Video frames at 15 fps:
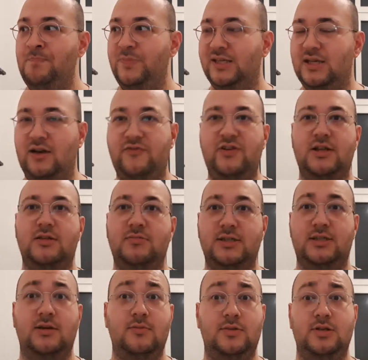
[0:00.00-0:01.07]
So I figured it was
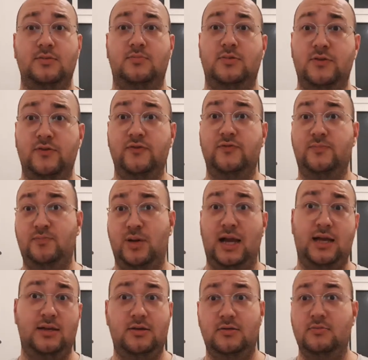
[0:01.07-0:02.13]
time to sort of
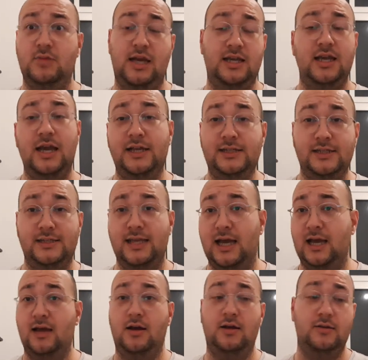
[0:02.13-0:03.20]
back engage in
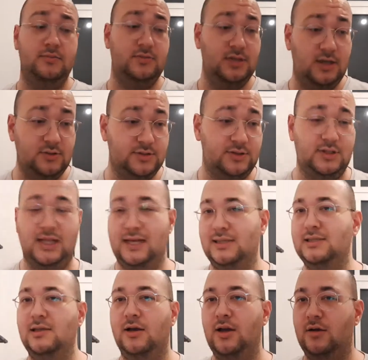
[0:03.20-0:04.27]
that. I told you
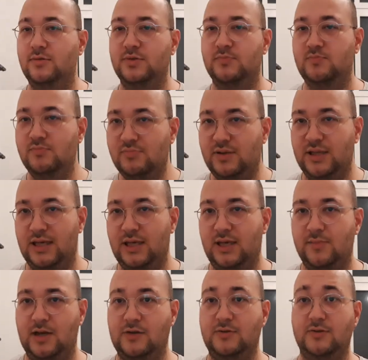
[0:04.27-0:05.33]
last night I was thinking
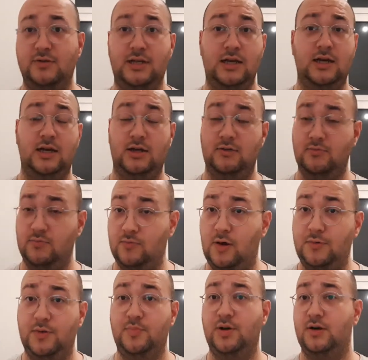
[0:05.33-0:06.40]
about doing it. I
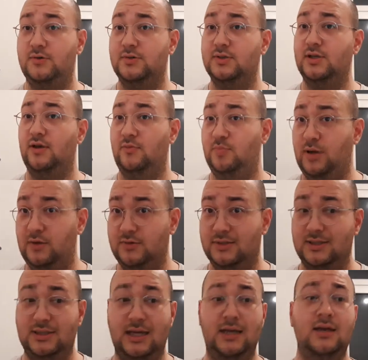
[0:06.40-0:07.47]
wrote the post, I
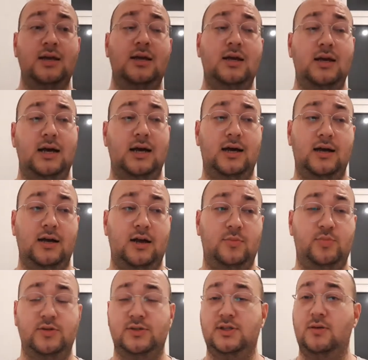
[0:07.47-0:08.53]
posted it, uh, I
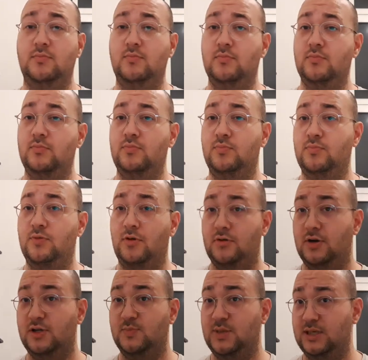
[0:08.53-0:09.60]
put some
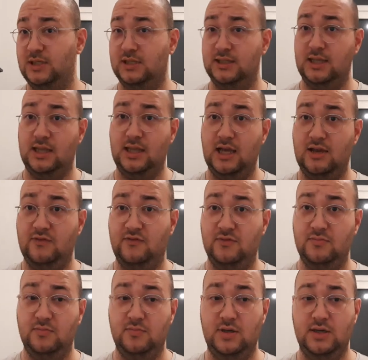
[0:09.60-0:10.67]
progress pictures in there
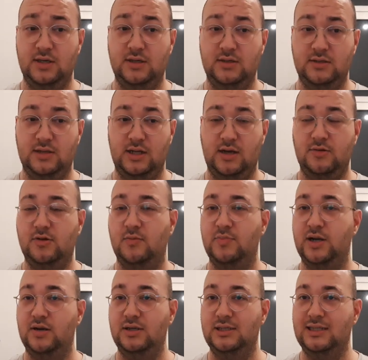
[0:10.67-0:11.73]
from uh, you know
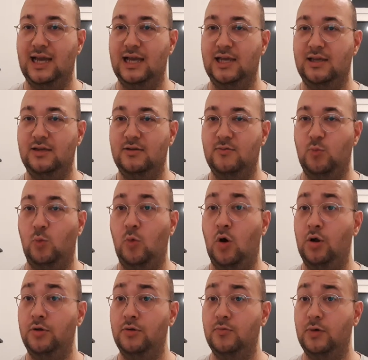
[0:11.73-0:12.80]
comparing day
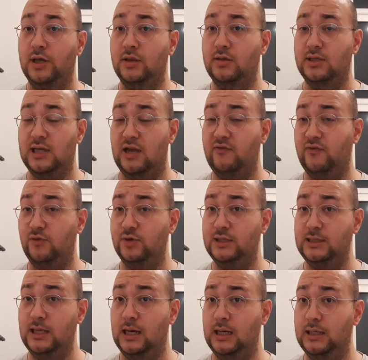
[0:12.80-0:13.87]
one with day
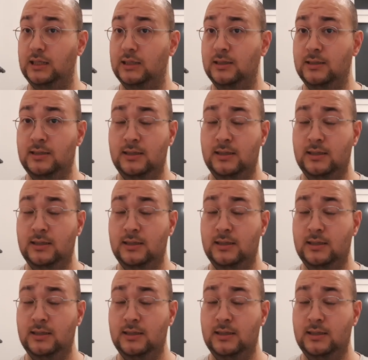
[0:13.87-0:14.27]
49.